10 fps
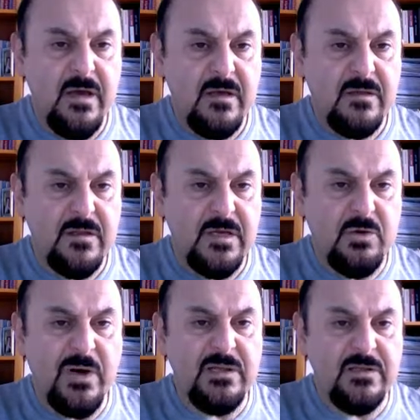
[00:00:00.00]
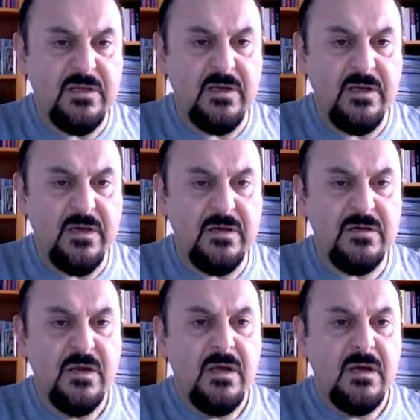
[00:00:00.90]
equality here,
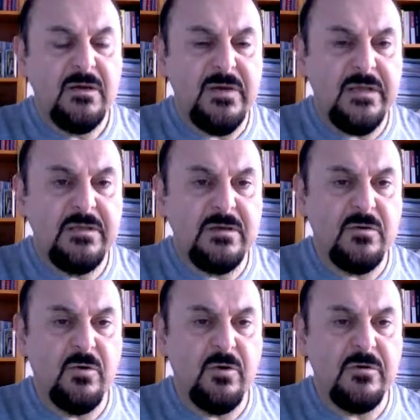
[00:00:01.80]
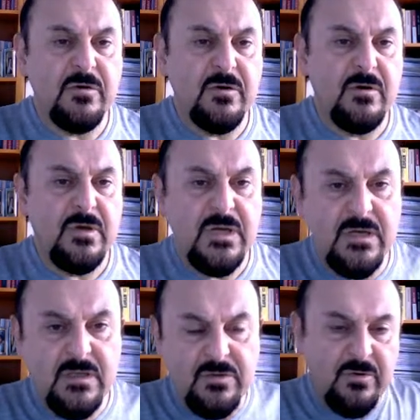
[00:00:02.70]
greater or
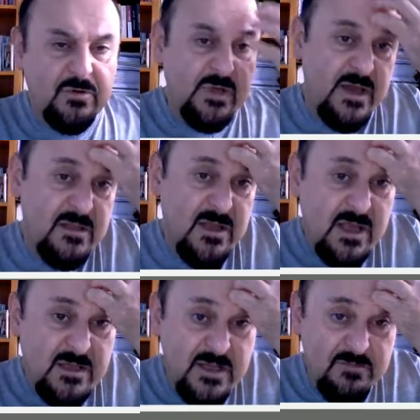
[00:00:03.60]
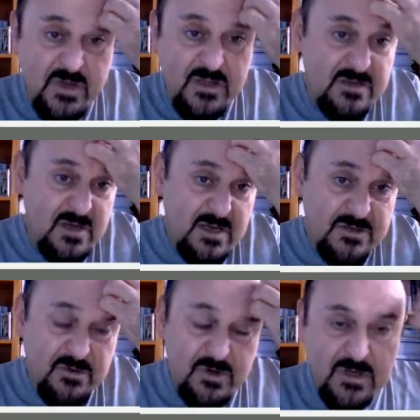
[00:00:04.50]
equal to 10. That means it's
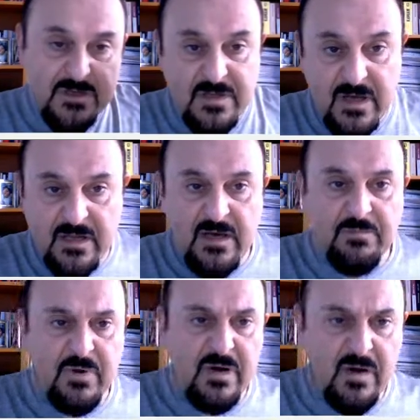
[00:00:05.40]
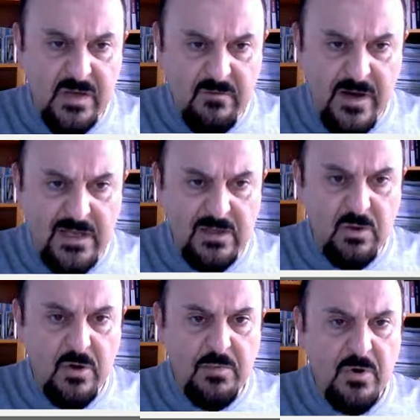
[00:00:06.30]
gonna start up while
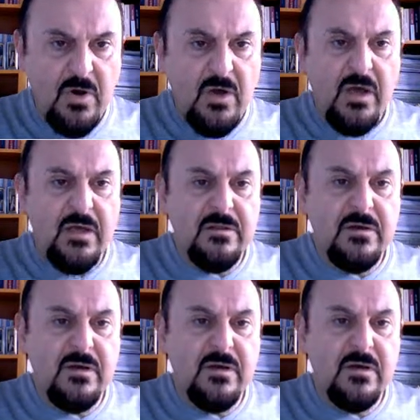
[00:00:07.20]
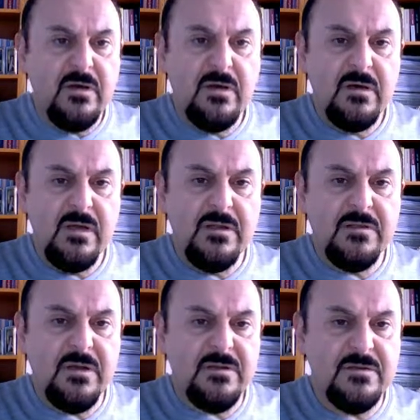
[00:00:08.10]
loop, and it
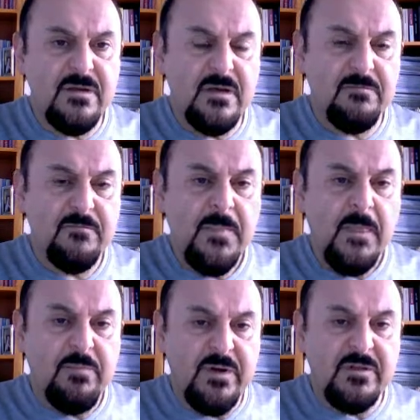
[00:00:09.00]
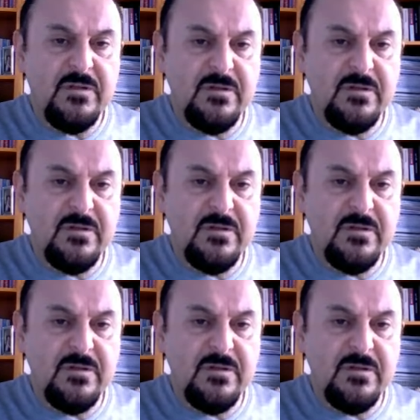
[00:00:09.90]
is printed